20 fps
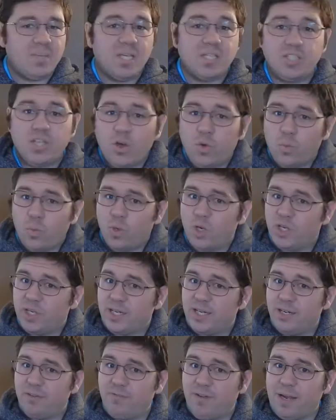So, we're
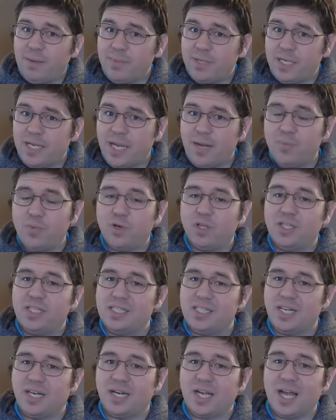looking at a family game where
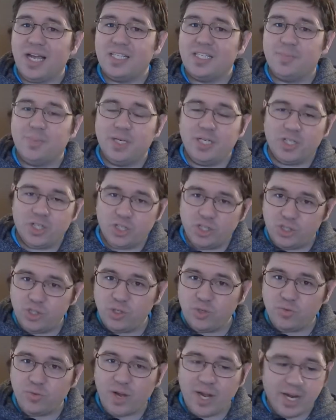these little guys have been
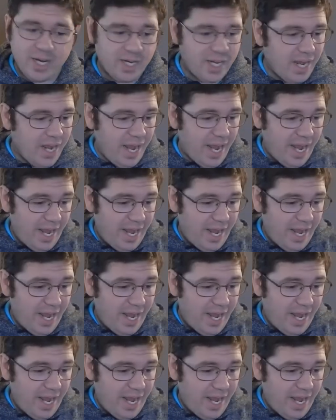cartoonified